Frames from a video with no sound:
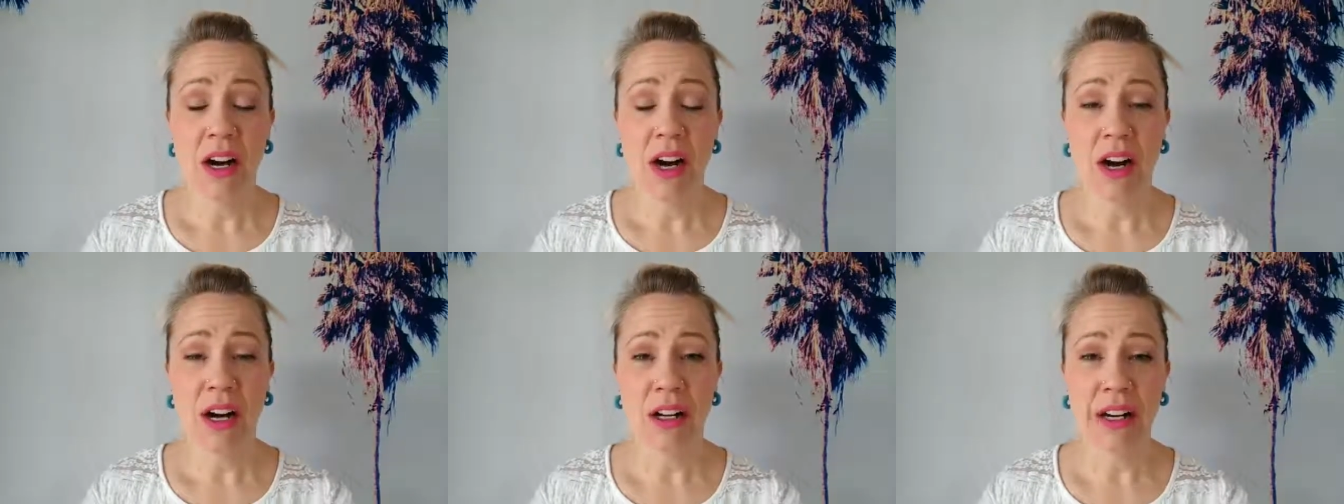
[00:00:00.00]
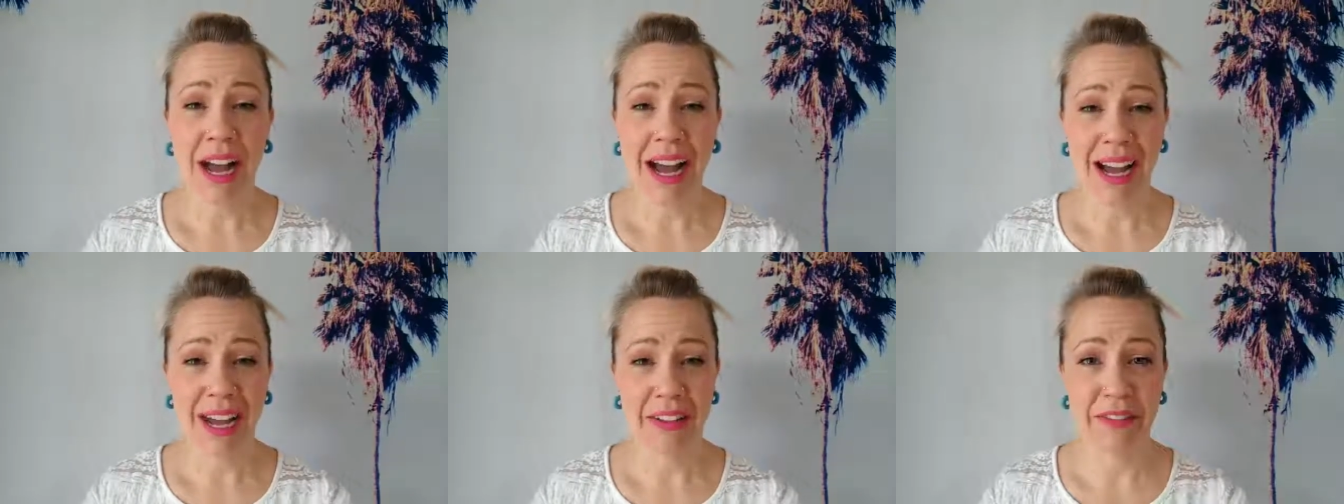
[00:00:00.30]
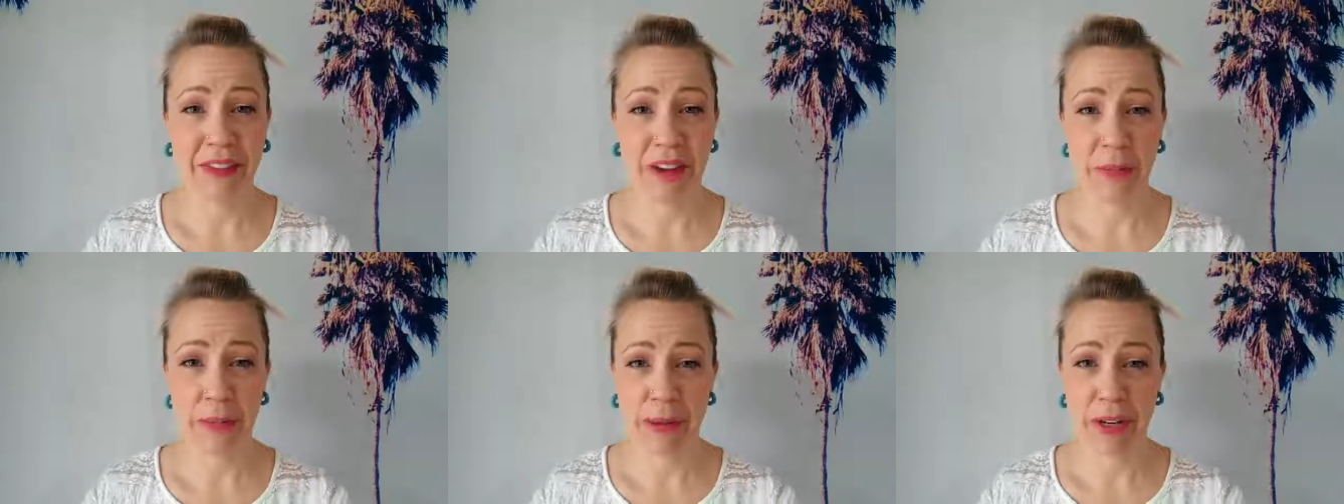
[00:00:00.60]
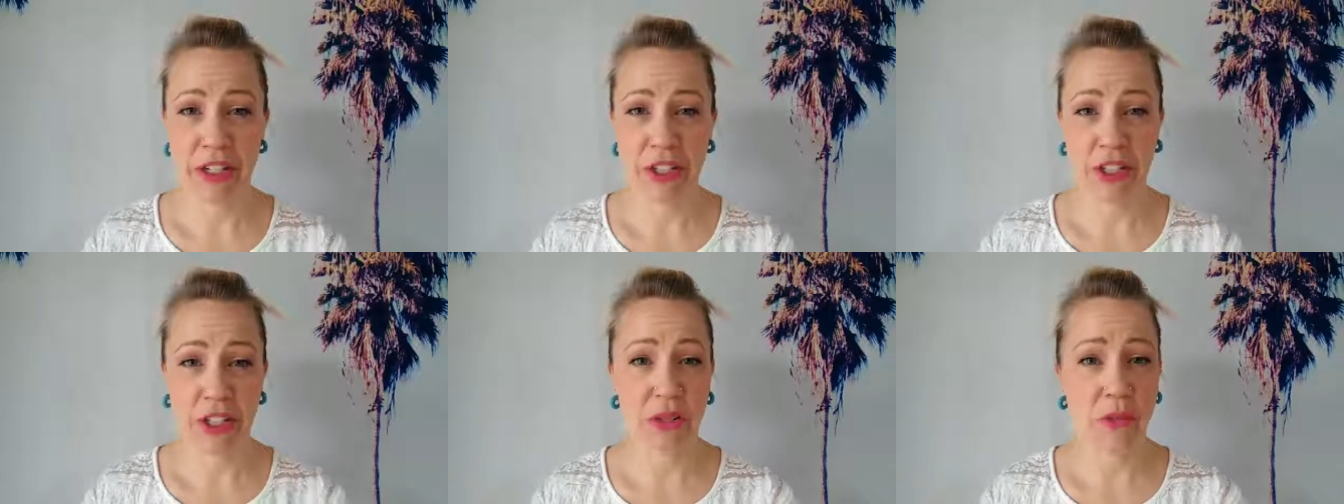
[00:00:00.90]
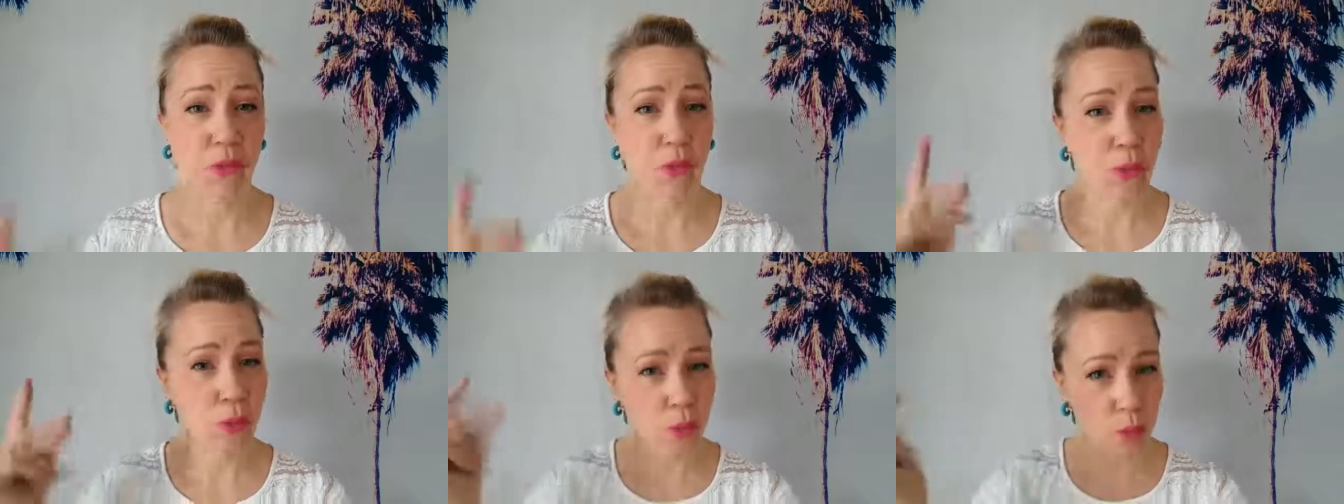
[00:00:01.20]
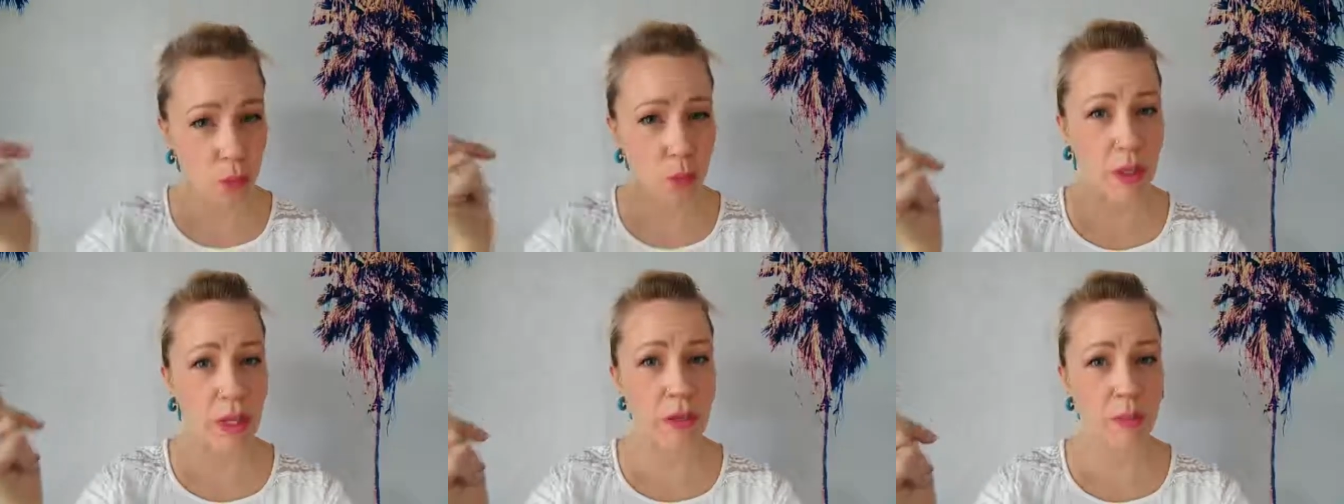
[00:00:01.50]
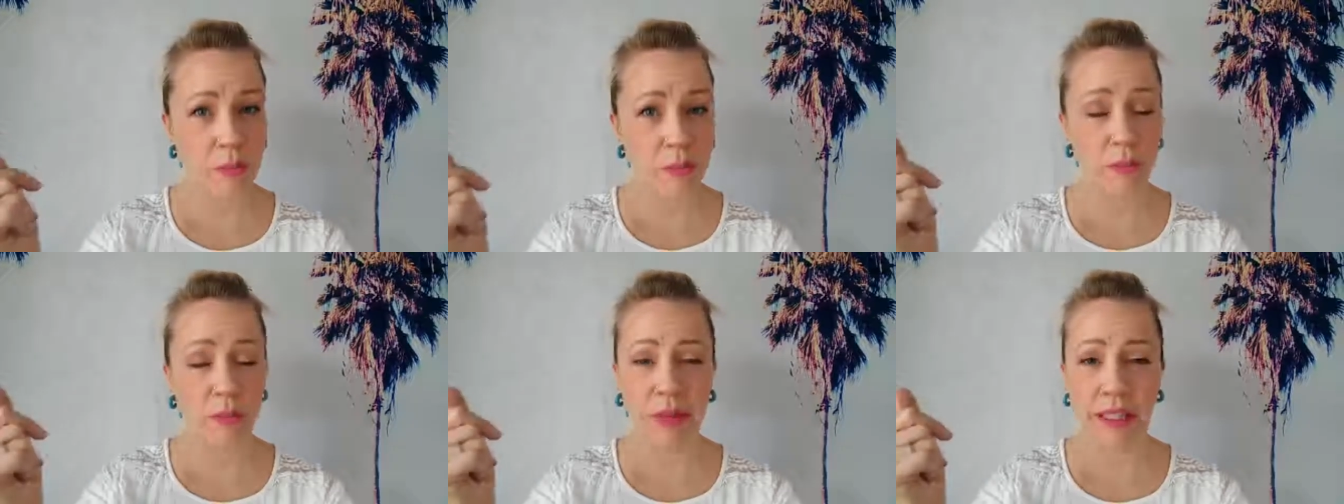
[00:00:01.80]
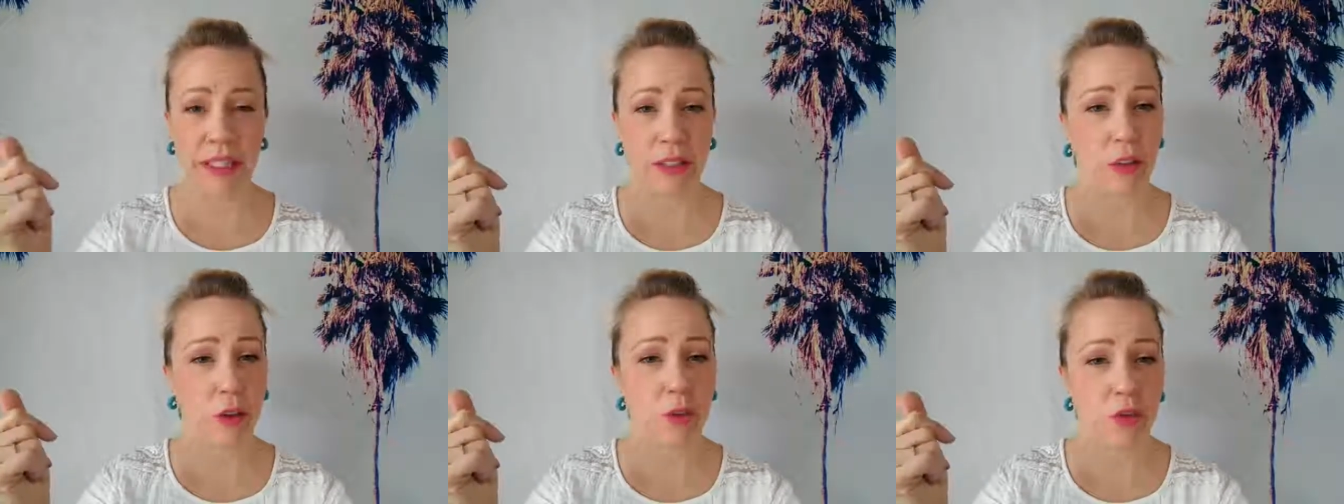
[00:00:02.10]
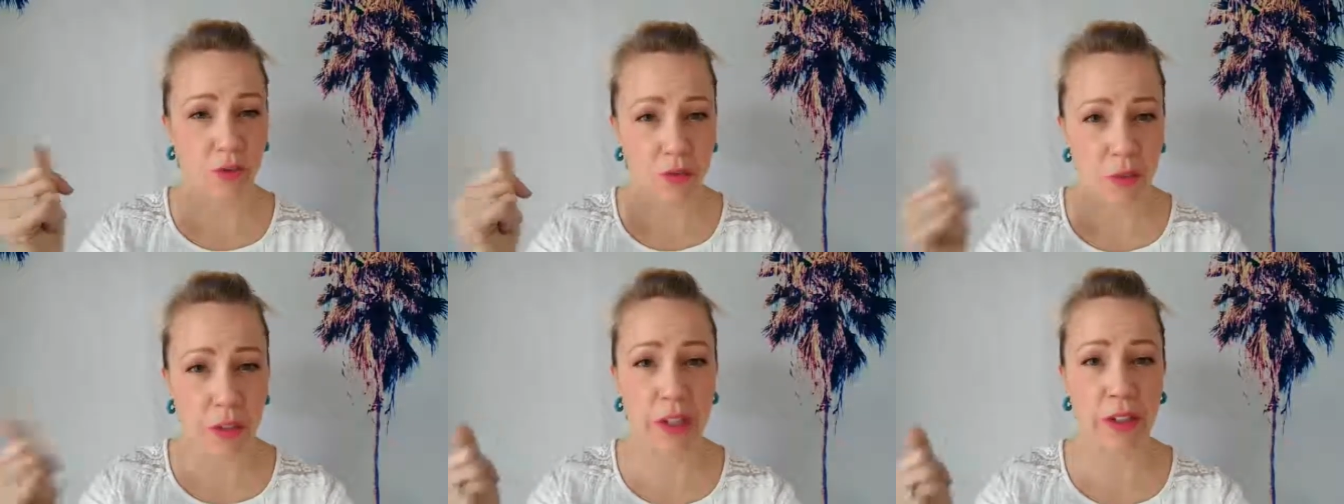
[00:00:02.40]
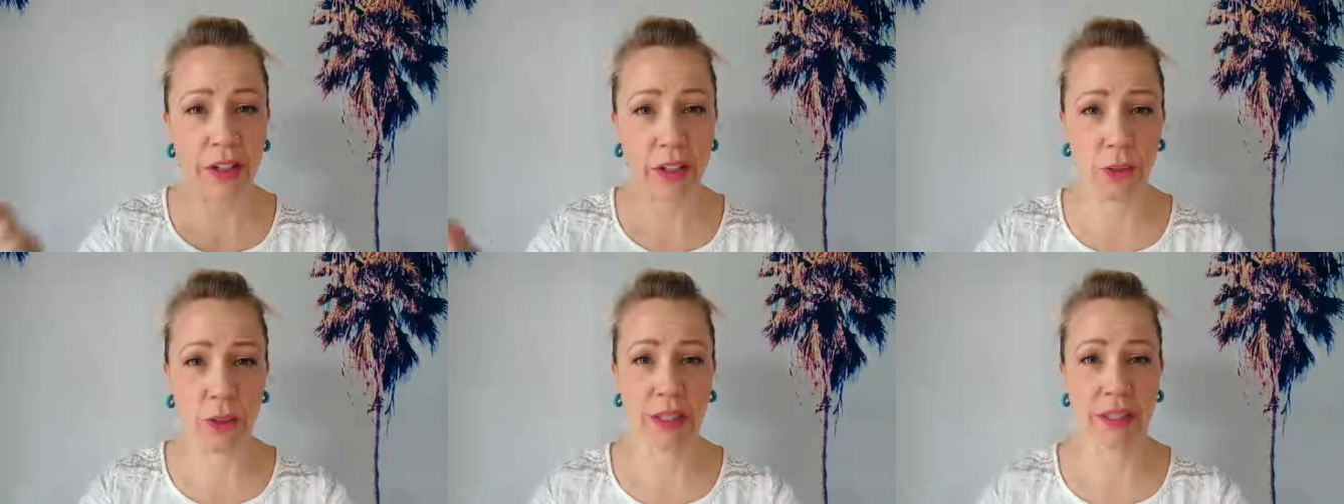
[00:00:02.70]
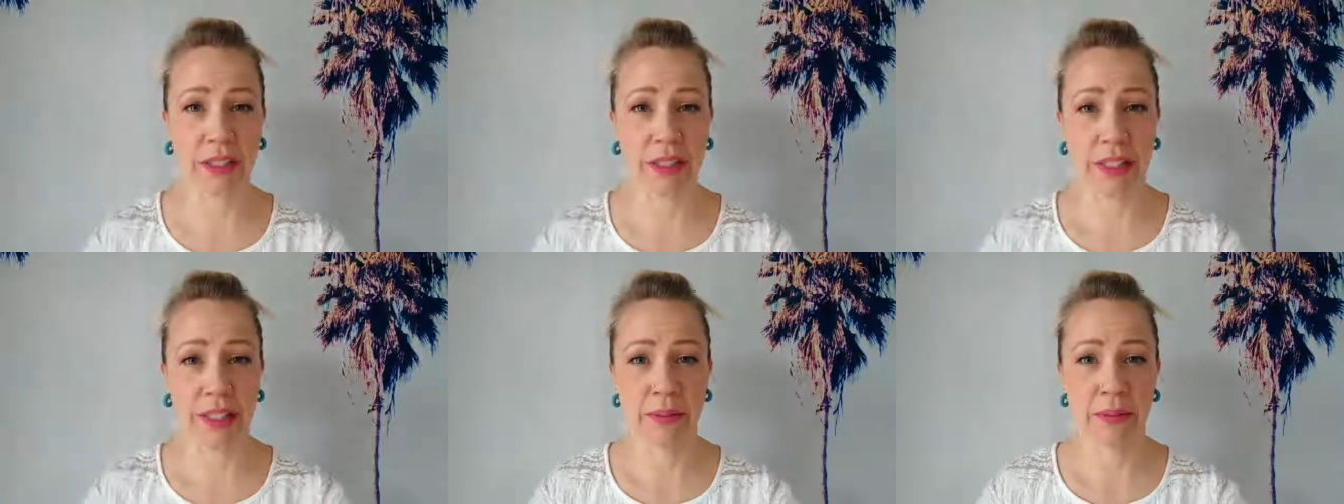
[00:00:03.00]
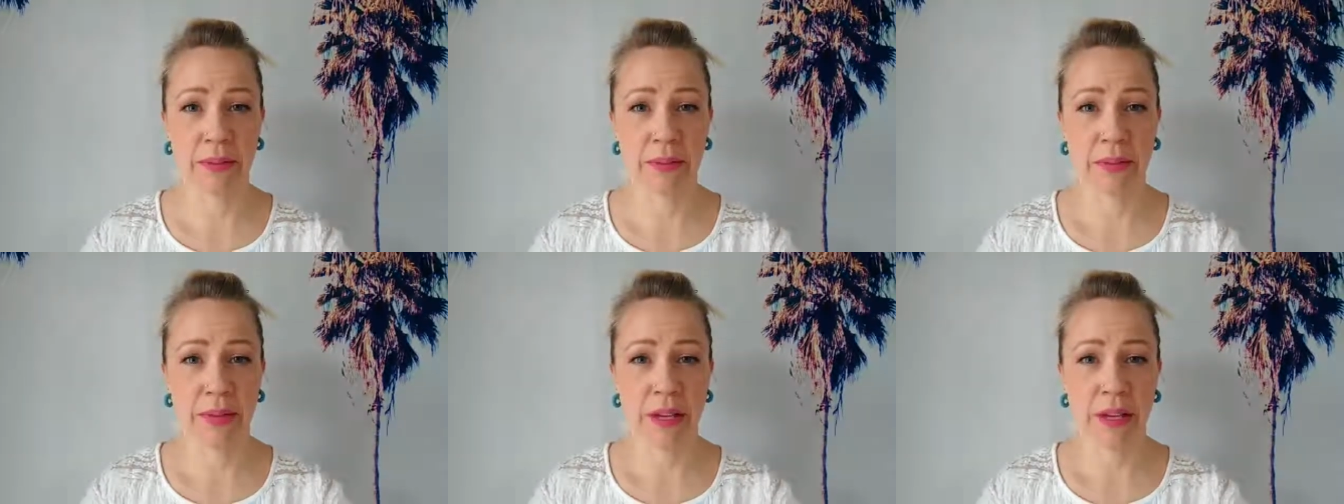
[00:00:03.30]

on high vibration in, like very quickly.